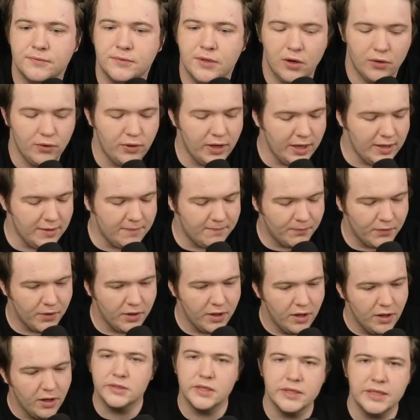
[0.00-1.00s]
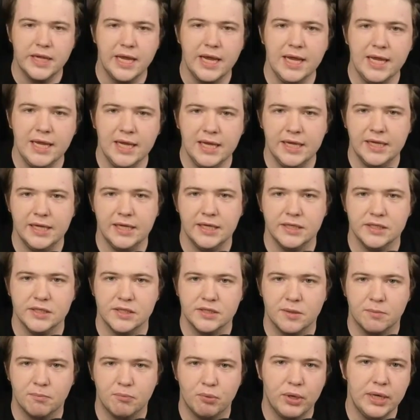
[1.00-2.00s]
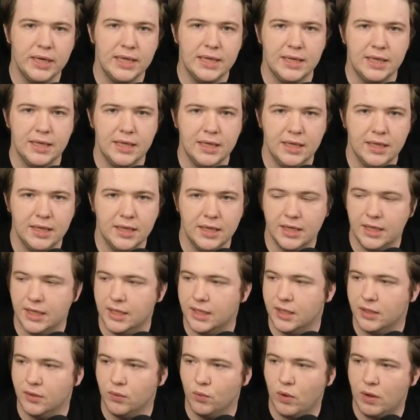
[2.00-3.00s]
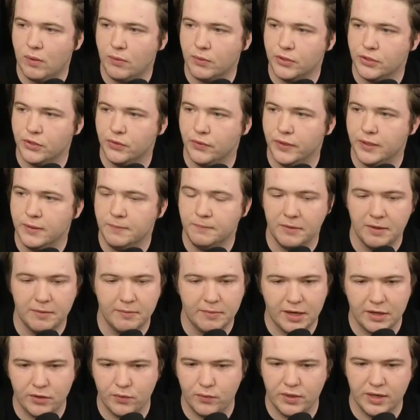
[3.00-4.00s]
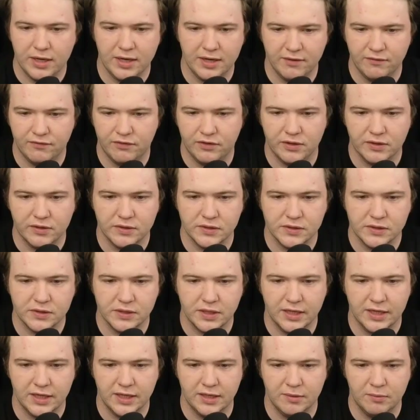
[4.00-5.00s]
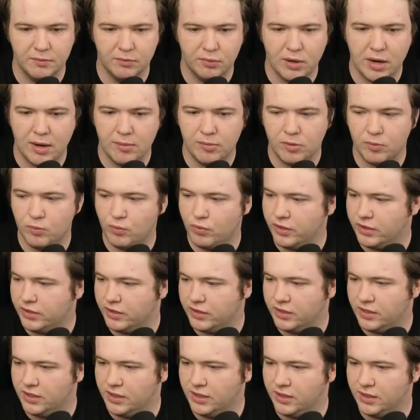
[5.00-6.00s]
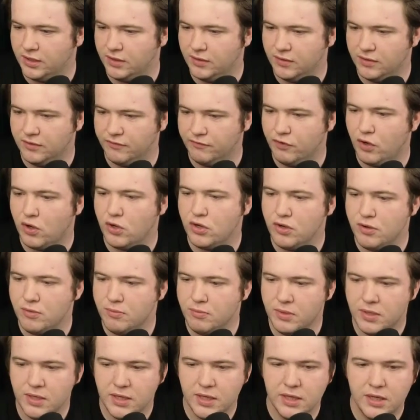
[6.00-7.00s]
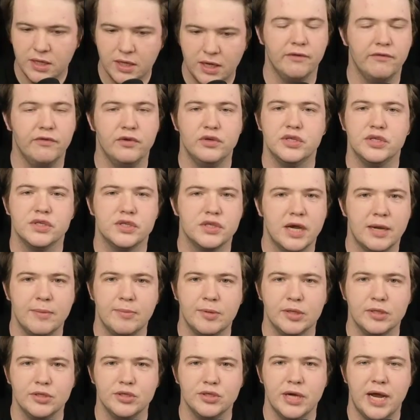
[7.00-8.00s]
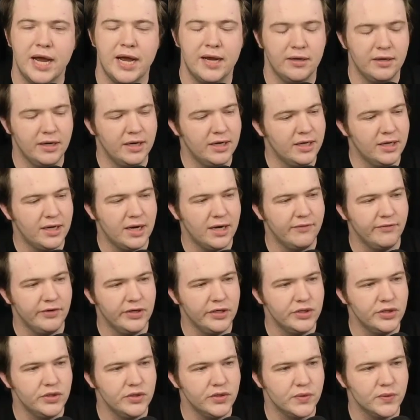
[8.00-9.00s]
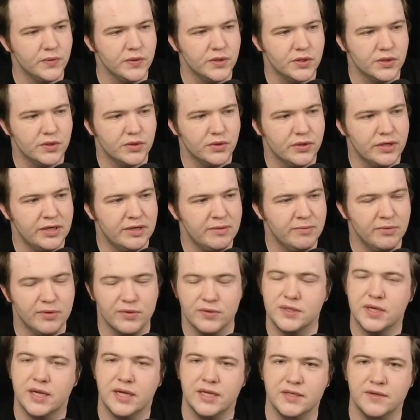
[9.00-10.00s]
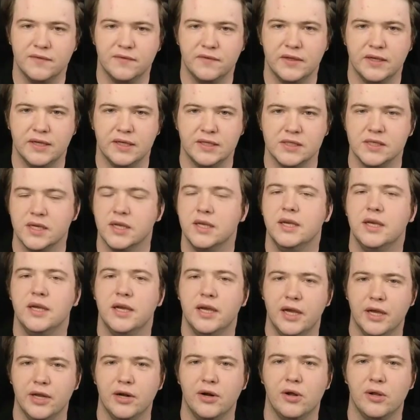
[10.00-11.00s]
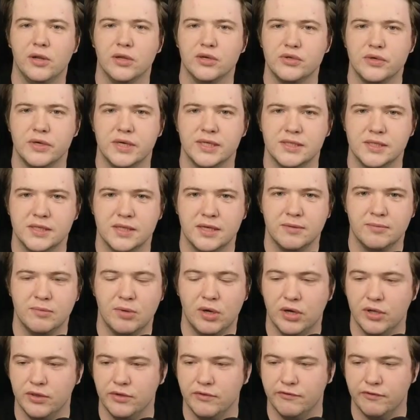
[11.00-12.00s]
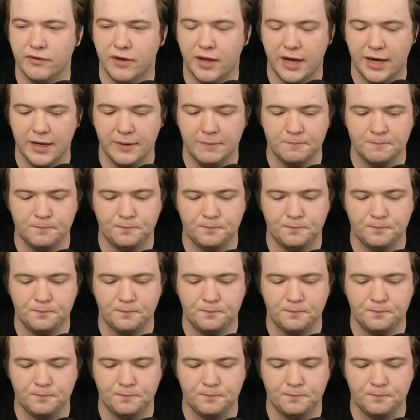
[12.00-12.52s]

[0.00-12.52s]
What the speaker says: Okay, today is pretty key in what we're doing. And by the way, if there's a problem with the volume, if you just type it in chat, any kind of issues with stream, those kinds of things, and I'll address them on the fly.